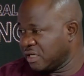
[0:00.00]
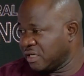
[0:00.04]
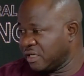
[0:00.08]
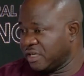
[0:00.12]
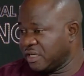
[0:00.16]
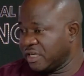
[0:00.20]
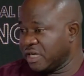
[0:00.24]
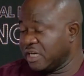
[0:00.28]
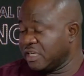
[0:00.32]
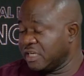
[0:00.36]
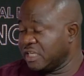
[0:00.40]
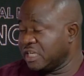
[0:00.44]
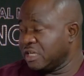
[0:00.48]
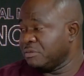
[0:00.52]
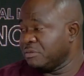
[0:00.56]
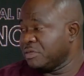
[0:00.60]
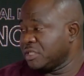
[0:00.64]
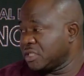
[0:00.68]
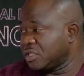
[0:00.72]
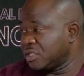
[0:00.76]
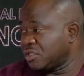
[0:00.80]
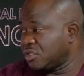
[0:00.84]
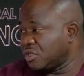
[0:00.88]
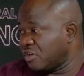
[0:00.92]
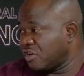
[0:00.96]
the
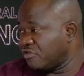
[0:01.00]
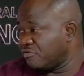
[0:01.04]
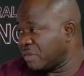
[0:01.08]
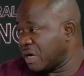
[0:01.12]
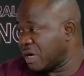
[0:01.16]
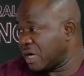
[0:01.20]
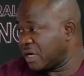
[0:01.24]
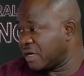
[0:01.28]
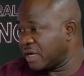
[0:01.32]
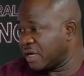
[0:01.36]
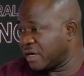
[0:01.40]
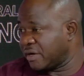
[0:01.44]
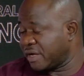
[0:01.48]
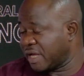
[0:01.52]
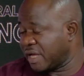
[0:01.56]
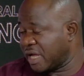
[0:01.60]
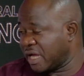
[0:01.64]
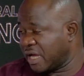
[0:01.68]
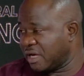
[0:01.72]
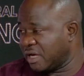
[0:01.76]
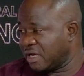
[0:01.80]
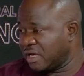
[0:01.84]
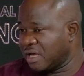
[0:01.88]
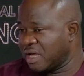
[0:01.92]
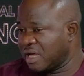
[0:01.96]
endemicity of
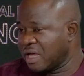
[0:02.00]
malaria,